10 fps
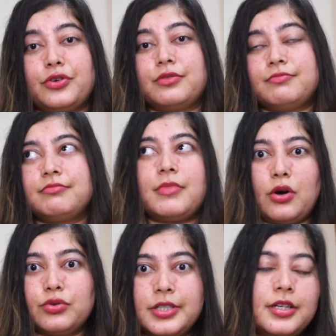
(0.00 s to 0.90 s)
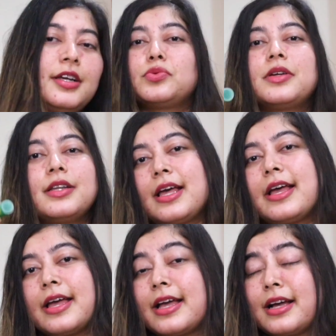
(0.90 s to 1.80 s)
you're out. This one
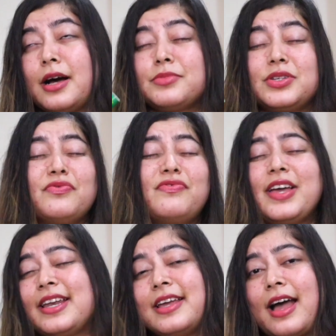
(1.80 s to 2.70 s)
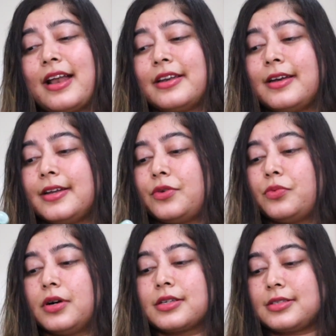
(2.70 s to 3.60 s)
comes in very handy, and it
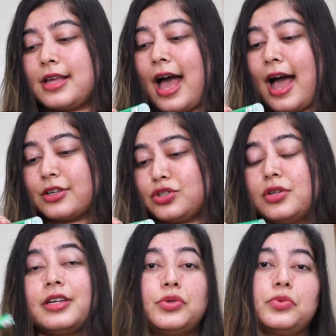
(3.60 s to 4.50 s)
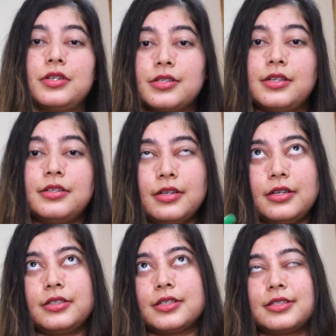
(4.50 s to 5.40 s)
works
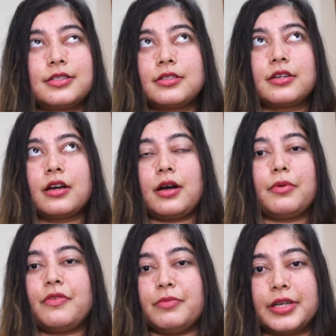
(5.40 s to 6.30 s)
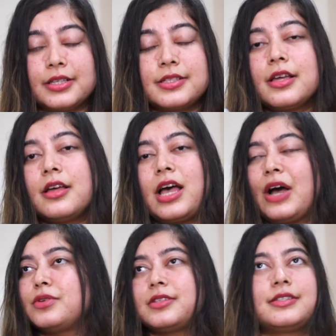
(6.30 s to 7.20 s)
in just a couple of minutes.
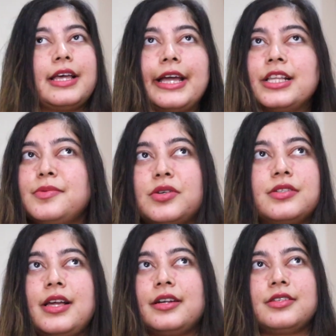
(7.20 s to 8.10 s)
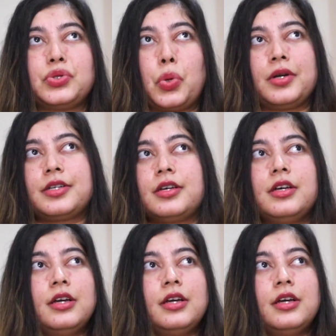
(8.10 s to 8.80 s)
I won't say seconds, because that is not